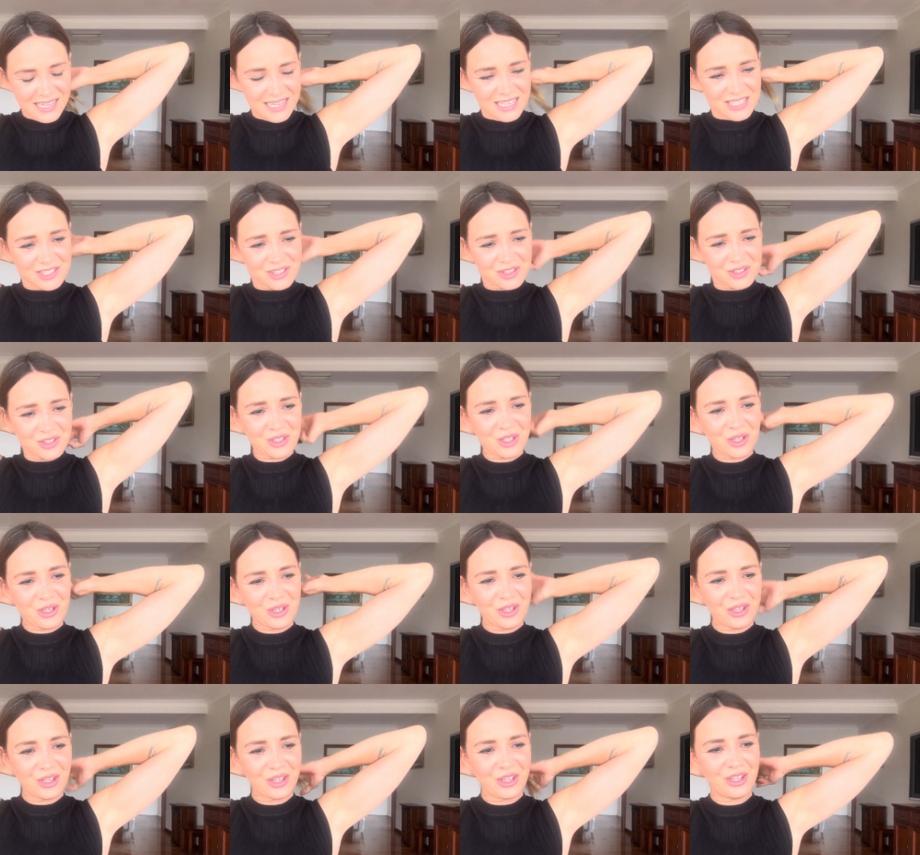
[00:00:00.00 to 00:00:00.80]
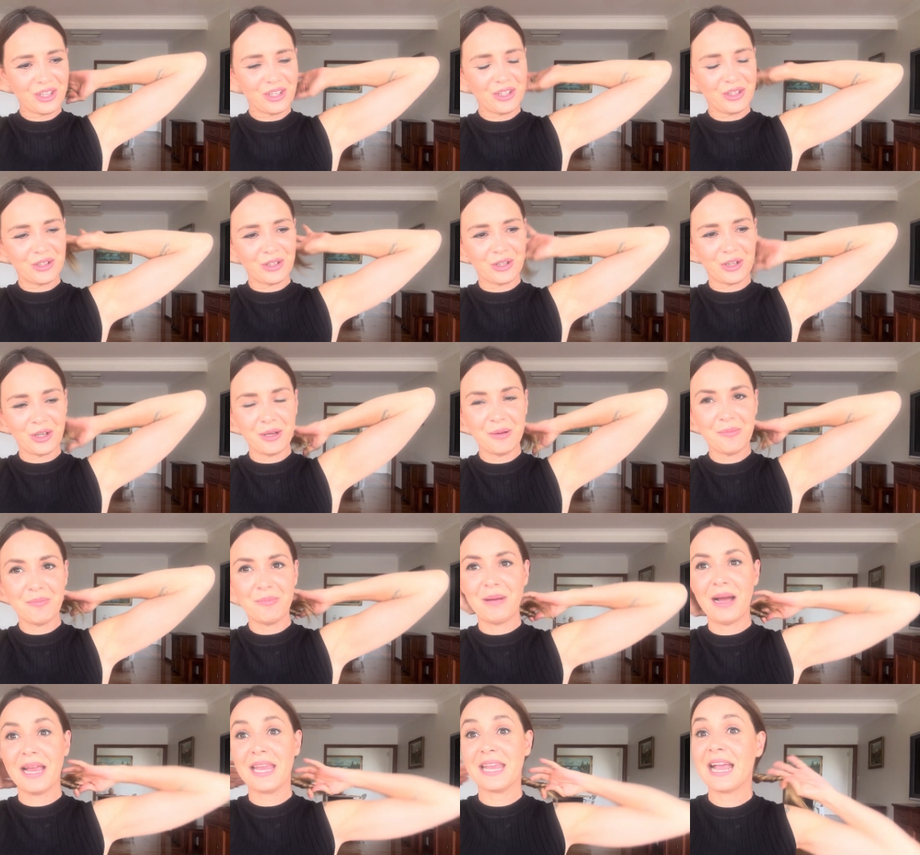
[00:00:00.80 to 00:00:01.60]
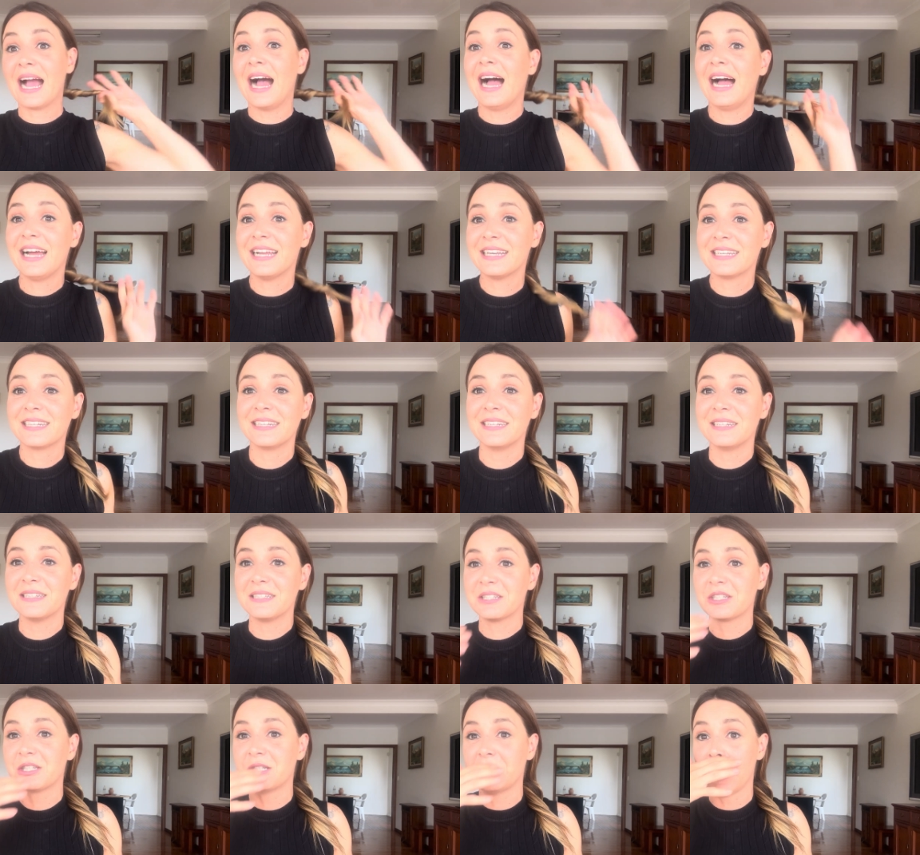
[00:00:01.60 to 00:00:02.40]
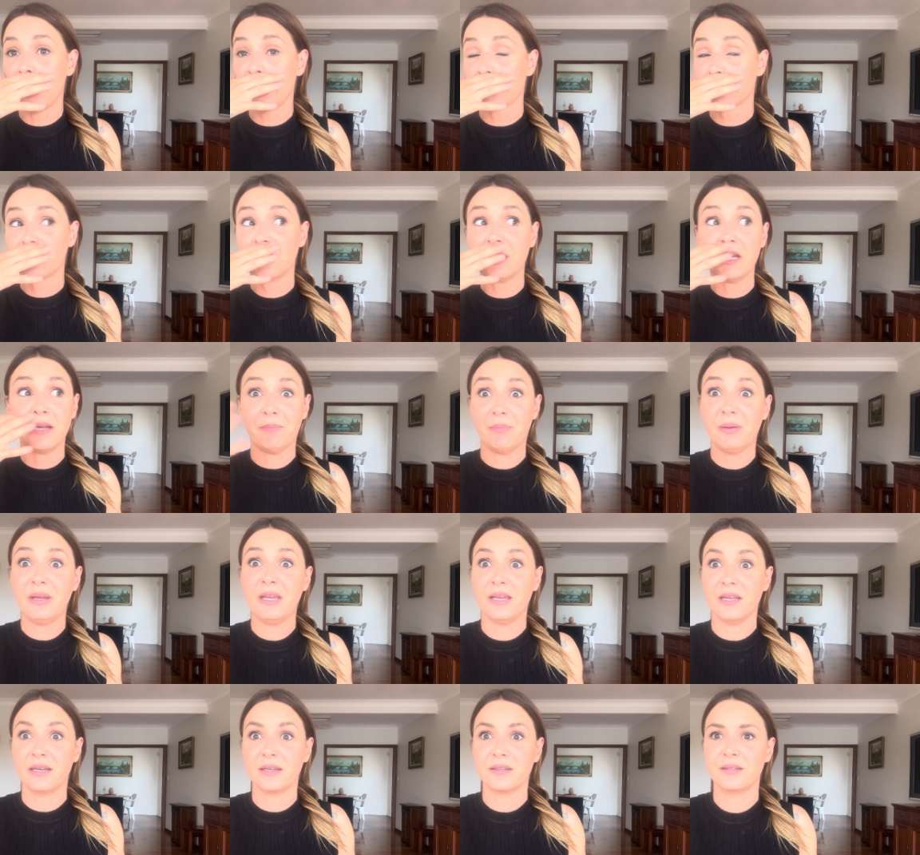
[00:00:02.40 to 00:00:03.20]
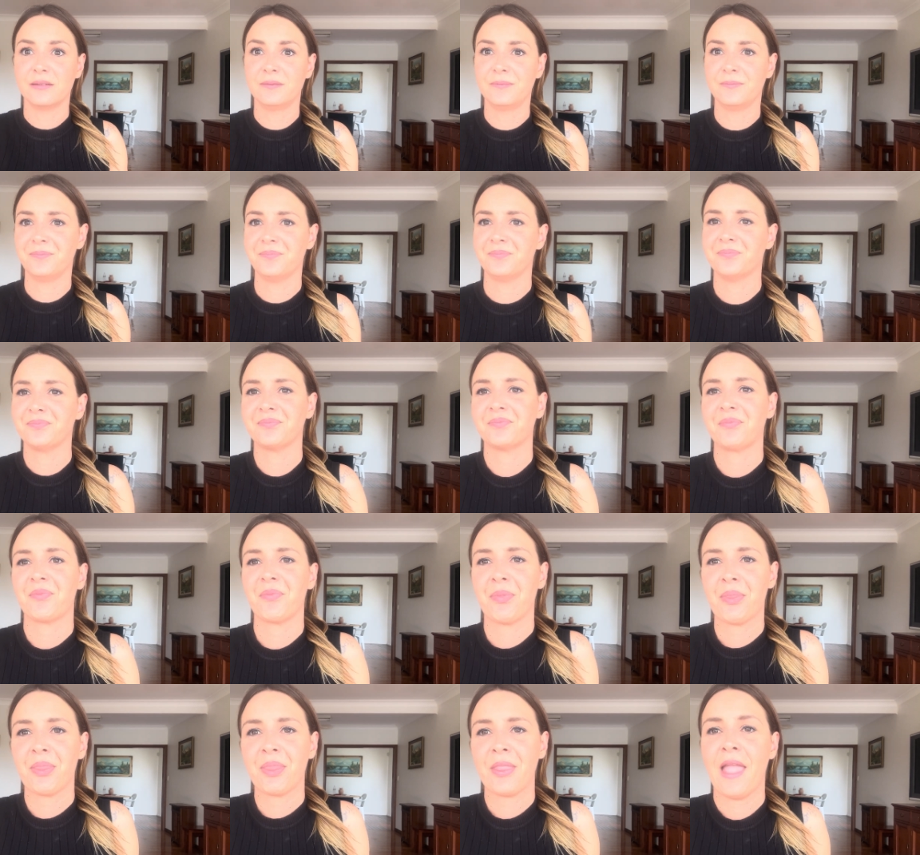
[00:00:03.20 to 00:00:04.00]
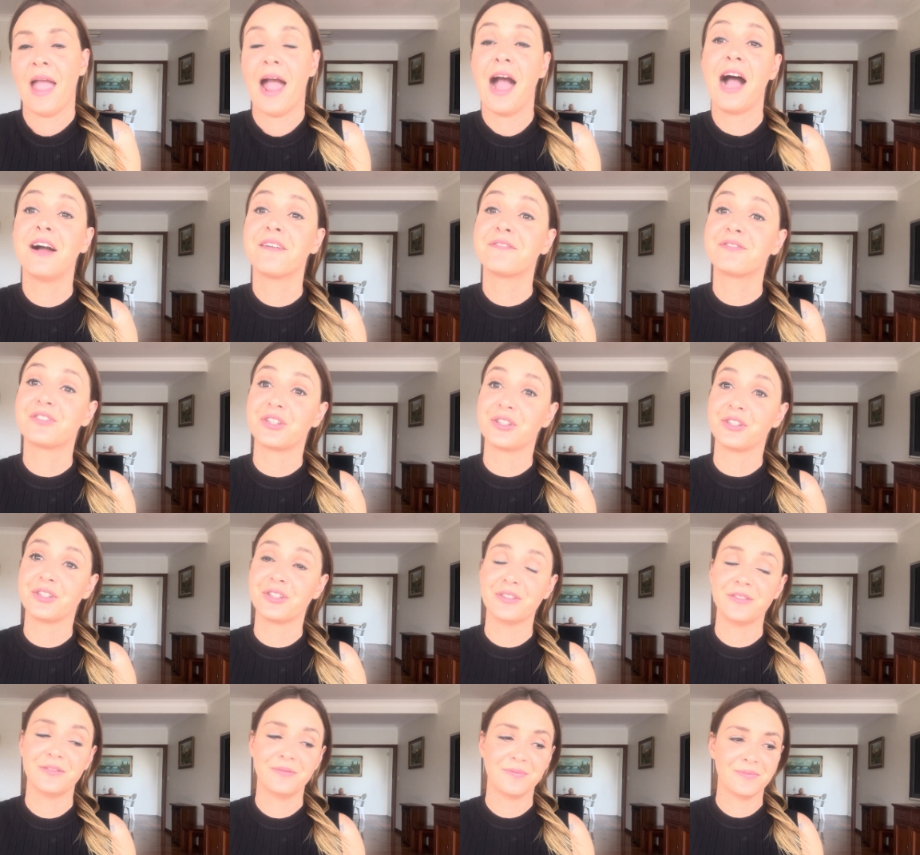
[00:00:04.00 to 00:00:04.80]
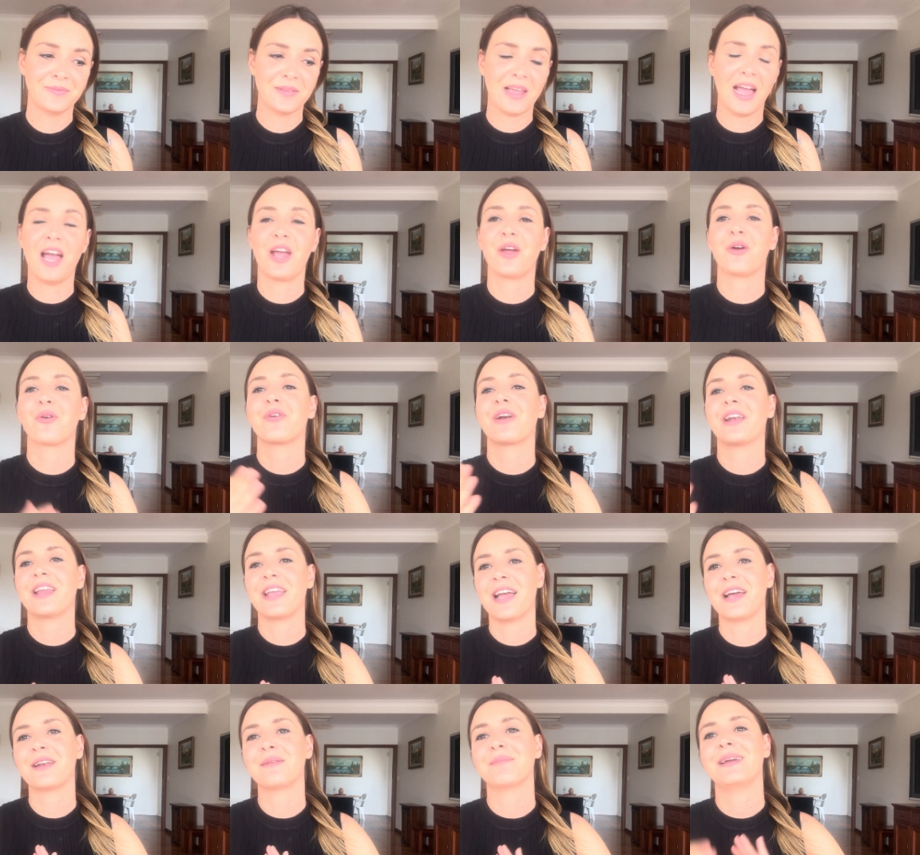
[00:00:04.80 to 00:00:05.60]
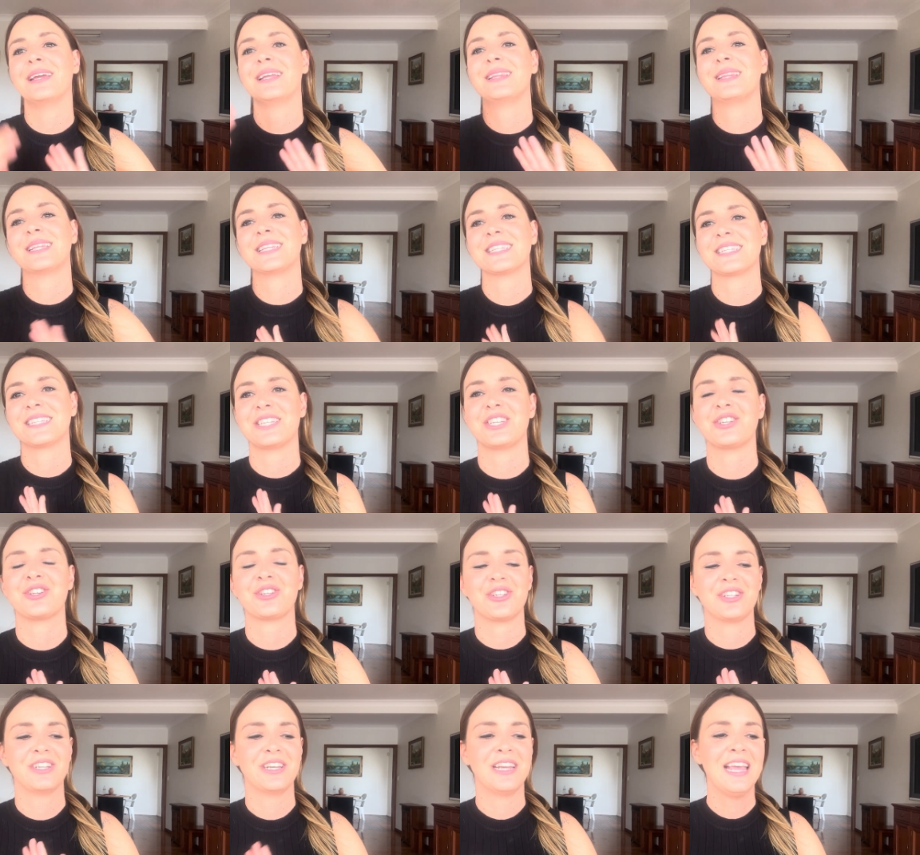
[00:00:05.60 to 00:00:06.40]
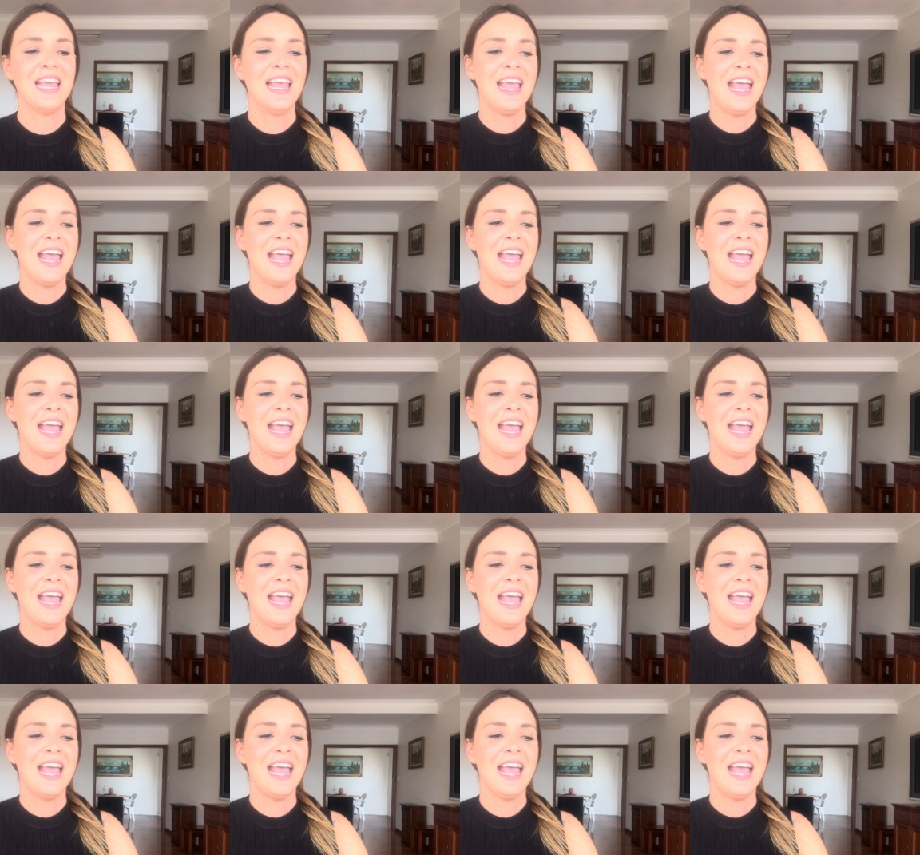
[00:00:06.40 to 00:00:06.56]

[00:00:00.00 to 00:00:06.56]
So, you know, my cat, she actually appeared after I already had made the decision.